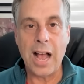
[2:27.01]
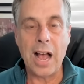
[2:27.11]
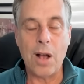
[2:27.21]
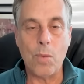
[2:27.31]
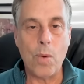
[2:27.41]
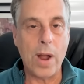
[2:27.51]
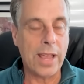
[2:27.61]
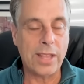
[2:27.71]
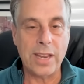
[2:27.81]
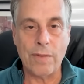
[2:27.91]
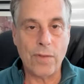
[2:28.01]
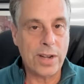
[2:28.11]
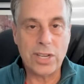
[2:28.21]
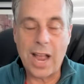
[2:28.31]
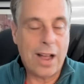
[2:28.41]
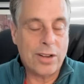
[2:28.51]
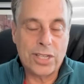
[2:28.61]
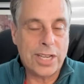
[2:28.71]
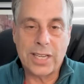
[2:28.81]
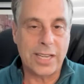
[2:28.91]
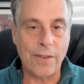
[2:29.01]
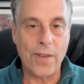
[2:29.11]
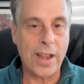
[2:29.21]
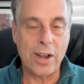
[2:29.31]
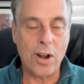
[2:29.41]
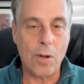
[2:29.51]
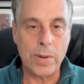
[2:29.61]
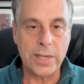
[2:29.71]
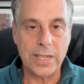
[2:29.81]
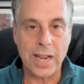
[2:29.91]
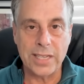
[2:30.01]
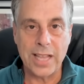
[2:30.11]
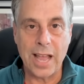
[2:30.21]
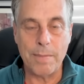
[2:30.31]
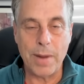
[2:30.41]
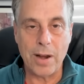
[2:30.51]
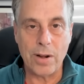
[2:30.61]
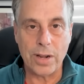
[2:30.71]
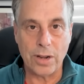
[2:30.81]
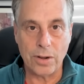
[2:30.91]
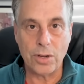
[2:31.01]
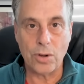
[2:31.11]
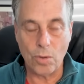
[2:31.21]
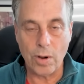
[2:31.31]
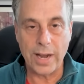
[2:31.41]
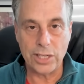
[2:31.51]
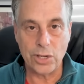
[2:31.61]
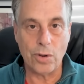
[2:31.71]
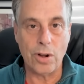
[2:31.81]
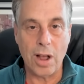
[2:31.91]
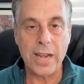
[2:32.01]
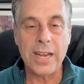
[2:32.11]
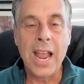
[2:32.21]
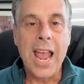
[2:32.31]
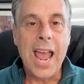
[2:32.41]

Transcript: Uh, with different challenges. A defendant always does that, meritorious or not.